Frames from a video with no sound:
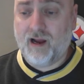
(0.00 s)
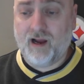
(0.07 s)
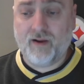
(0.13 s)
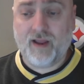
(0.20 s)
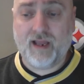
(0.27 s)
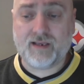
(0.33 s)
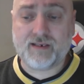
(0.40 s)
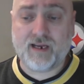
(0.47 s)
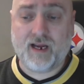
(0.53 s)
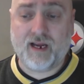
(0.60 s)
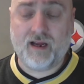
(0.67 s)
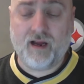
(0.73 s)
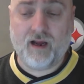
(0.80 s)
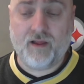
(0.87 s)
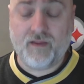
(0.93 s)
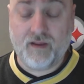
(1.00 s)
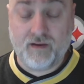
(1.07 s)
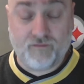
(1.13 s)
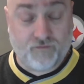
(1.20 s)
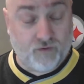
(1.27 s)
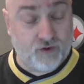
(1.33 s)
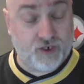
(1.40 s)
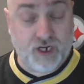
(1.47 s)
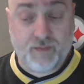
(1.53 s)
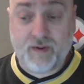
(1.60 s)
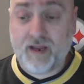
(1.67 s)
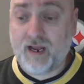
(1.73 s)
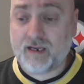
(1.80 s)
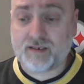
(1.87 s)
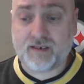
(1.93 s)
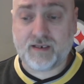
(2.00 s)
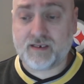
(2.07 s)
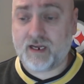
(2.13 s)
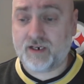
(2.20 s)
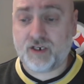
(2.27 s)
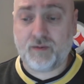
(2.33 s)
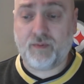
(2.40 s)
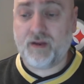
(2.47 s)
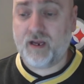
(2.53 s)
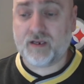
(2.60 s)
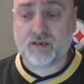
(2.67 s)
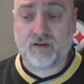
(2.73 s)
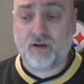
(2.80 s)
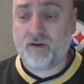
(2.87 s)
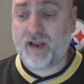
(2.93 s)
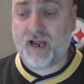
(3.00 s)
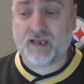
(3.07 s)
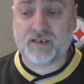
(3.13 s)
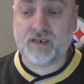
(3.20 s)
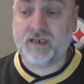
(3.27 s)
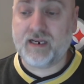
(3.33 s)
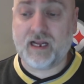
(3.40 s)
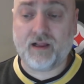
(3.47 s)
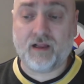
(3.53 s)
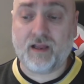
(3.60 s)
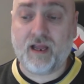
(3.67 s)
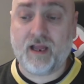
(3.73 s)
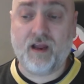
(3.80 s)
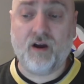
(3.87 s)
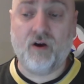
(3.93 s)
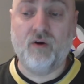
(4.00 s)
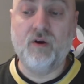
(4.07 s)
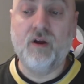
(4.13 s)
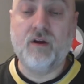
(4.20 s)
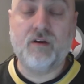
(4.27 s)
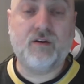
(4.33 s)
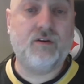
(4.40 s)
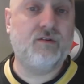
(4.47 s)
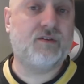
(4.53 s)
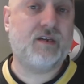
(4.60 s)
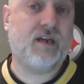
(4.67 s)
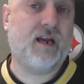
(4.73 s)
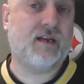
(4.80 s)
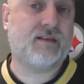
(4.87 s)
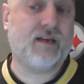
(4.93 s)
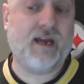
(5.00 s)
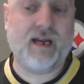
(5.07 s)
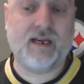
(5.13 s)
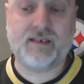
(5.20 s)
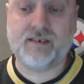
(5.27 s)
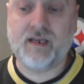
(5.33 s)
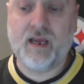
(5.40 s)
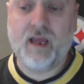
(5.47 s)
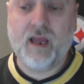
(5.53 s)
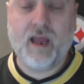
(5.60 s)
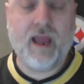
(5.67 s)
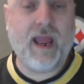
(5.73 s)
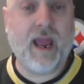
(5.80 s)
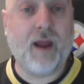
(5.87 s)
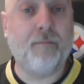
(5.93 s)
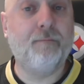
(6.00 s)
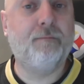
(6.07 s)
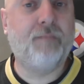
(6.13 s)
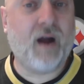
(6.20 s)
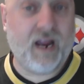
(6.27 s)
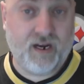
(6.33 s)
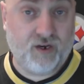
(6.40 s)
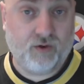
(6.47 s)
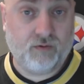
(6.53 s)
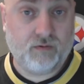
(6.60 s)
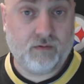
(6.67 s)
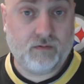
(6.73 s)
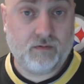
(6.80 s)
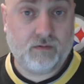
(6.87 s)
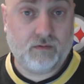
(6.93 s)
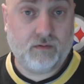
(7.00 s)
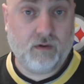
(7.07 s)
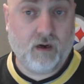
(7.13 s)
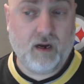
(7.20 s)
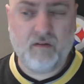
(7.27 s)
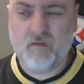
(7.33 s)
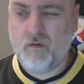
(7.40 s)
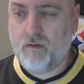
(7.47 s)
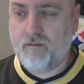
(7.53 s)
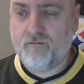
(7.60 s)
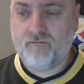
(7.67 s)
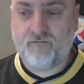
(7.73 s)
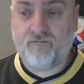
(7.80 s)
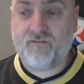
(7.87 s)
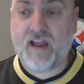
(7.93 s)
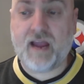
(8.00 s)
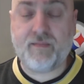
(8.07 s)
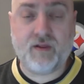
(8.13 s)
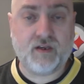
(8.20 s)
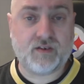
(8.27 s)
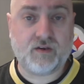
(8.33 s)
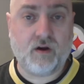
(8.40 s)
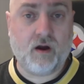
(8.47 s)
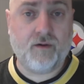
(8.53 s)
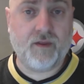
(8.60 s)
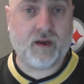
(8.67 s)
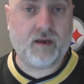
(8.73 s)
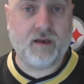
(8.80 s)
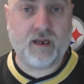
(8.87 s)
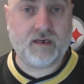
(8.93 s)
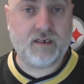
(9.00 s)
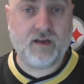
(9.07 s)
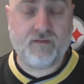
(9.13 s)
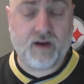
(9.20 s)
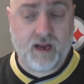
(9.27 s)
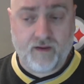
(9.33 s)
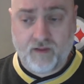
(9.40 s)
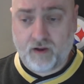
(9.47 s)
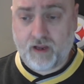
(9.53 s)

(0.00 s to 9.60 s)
It's got for GPS. It's got GPS, GLONASS, Galileo, QZSS, and Baidu. All right. Fabulous on the connectivity and